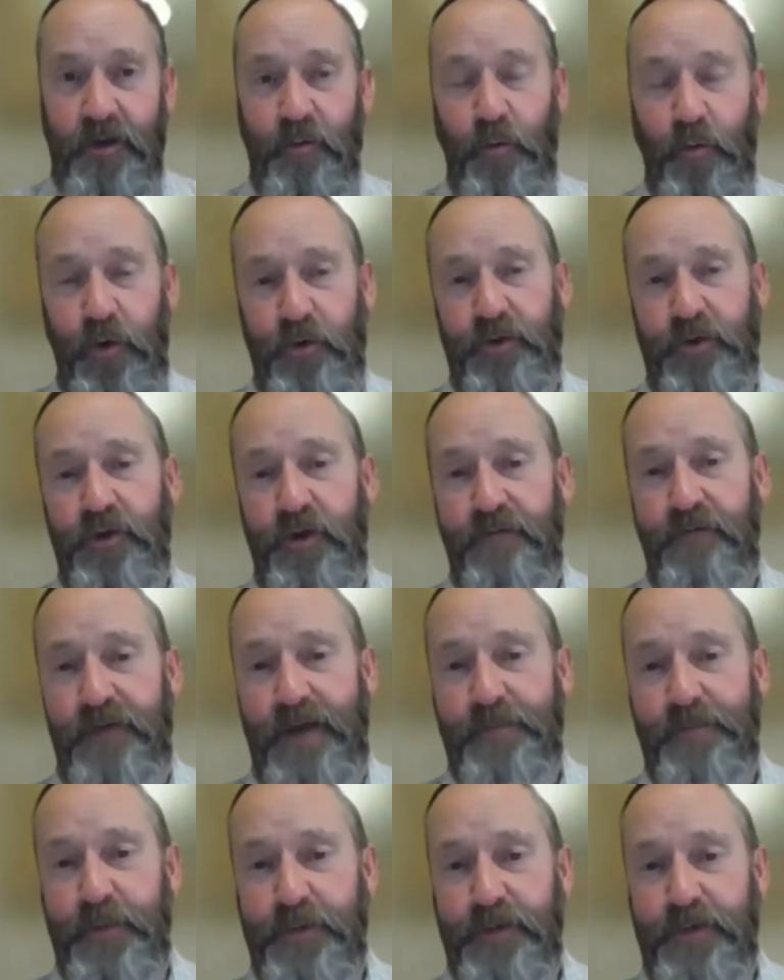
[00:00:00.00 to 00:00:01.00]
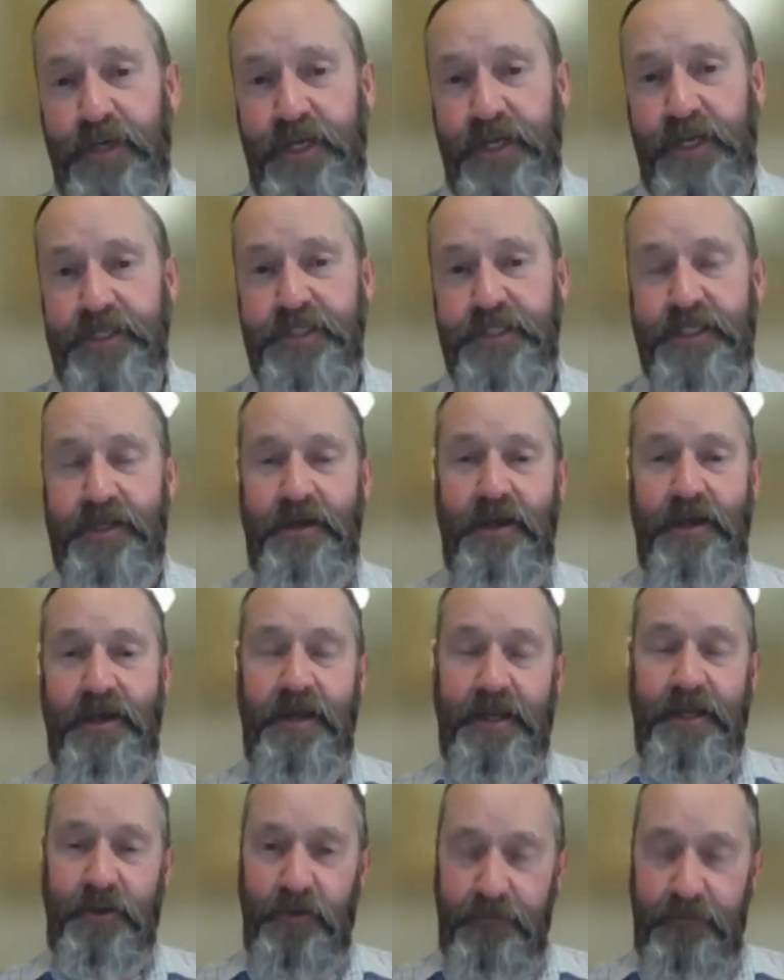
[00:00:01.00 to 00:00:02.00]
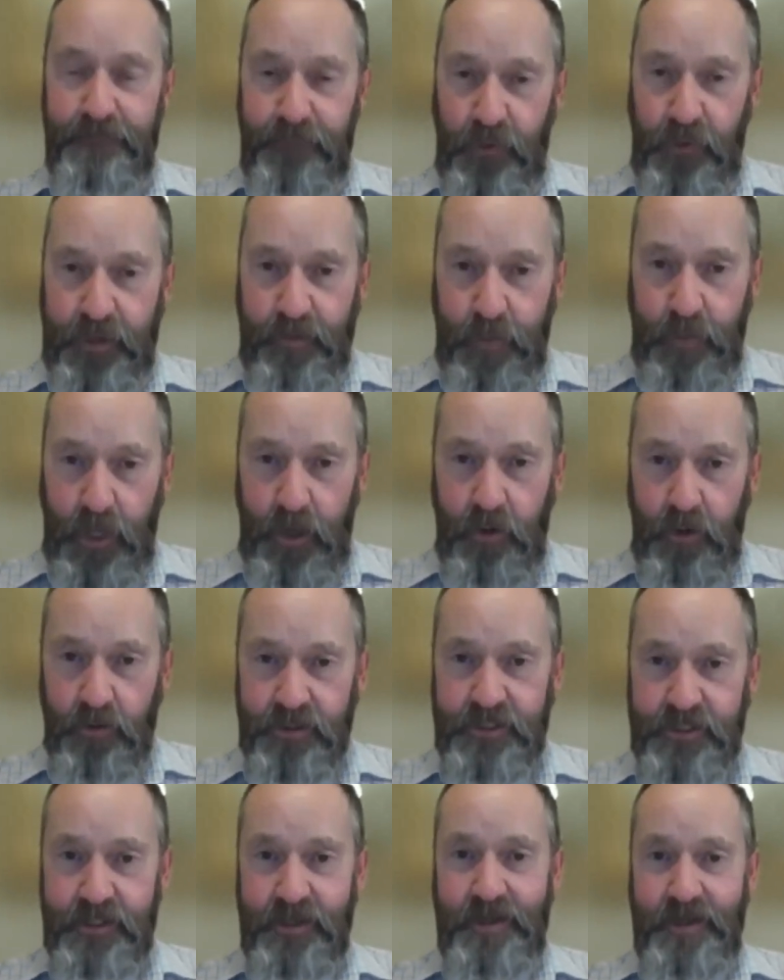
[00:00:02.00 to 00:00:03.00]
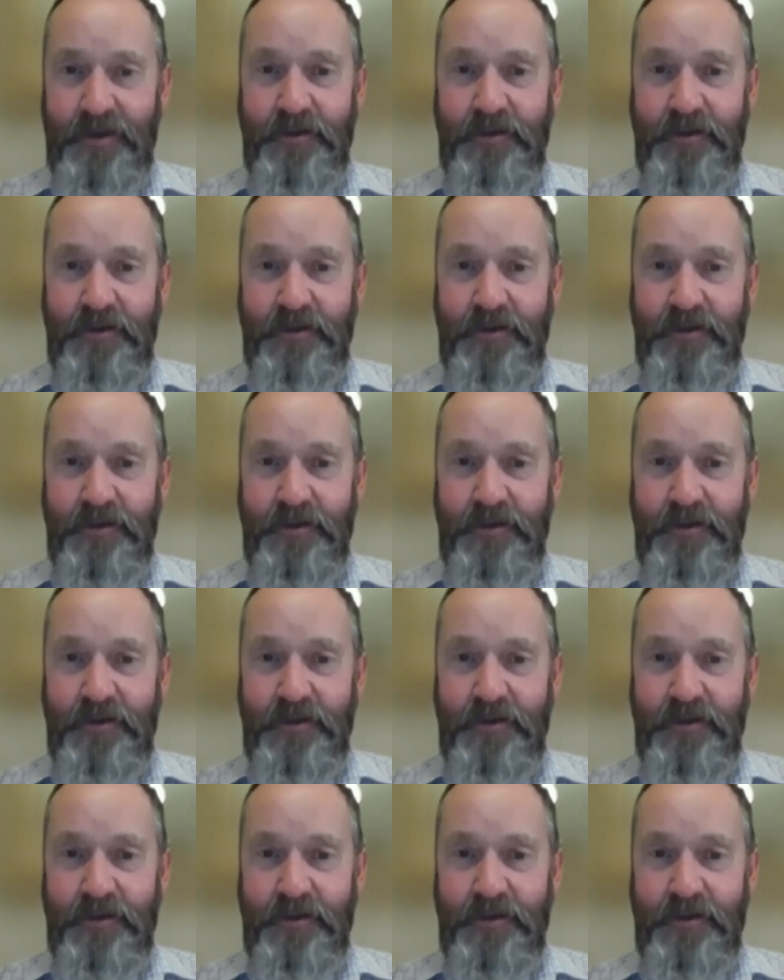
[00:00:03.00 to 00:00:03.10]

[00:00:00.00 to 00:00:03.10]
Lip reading: What could have happened is it could have fully blocked.